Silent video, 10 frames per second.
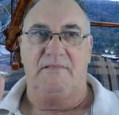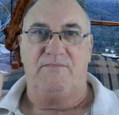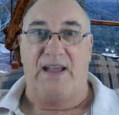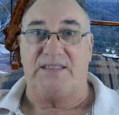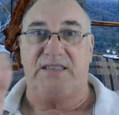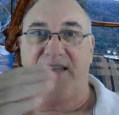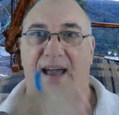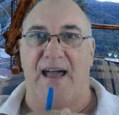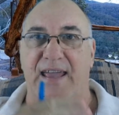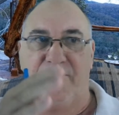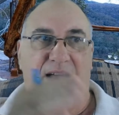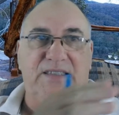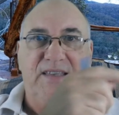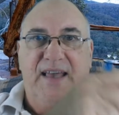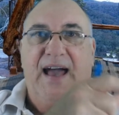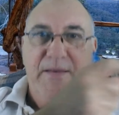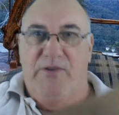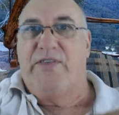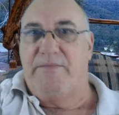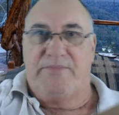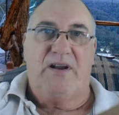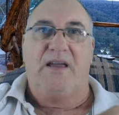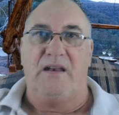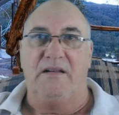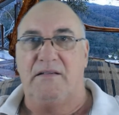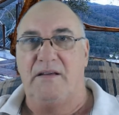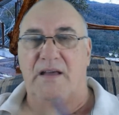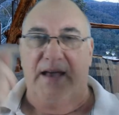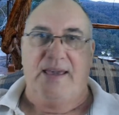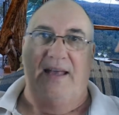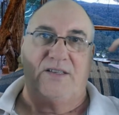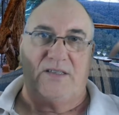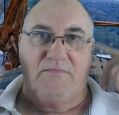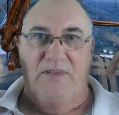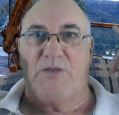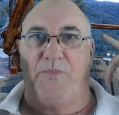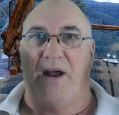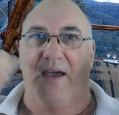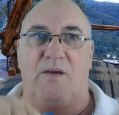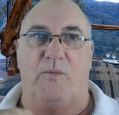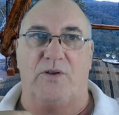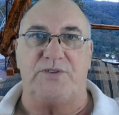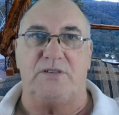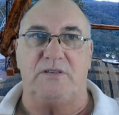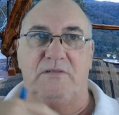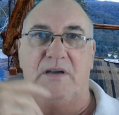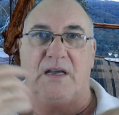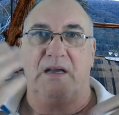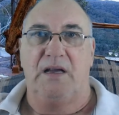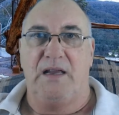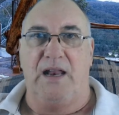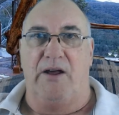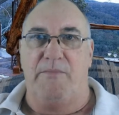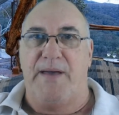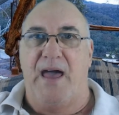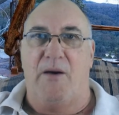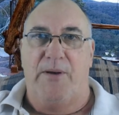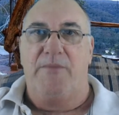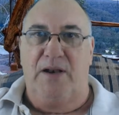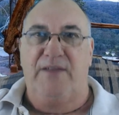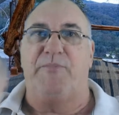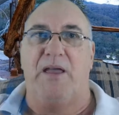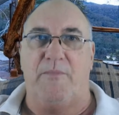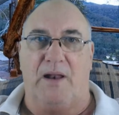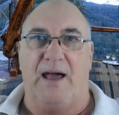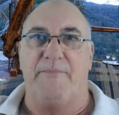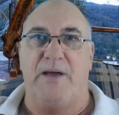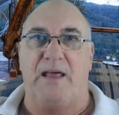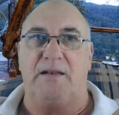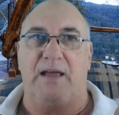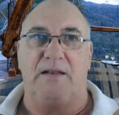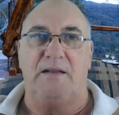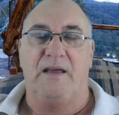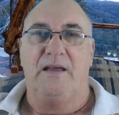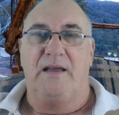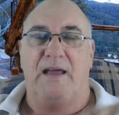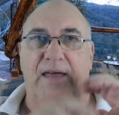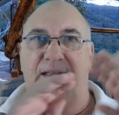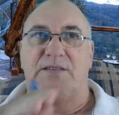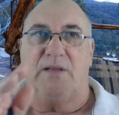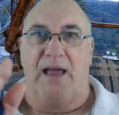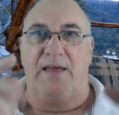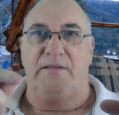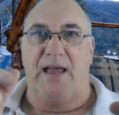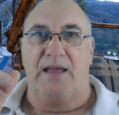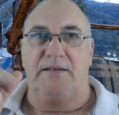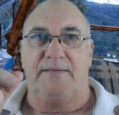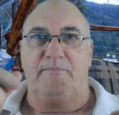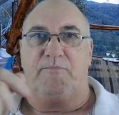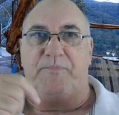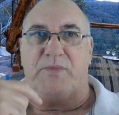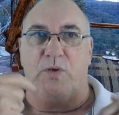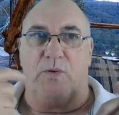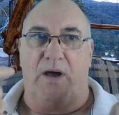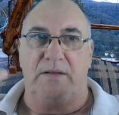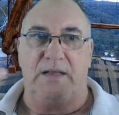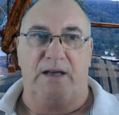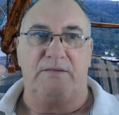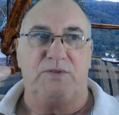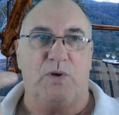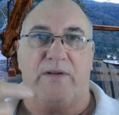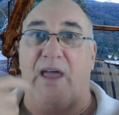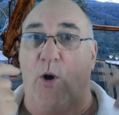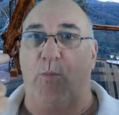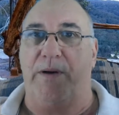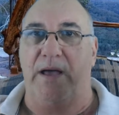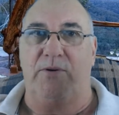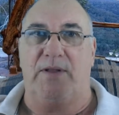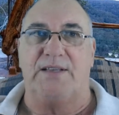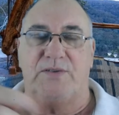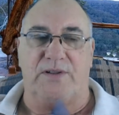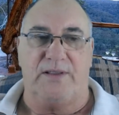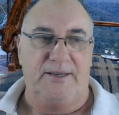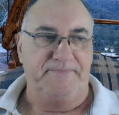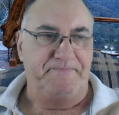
That's the aim. That's the aim of that brain against this brain that wants to you know, empower people, lift people up, and and and that's and and do the right, you know, sort of help people, that sort of thing.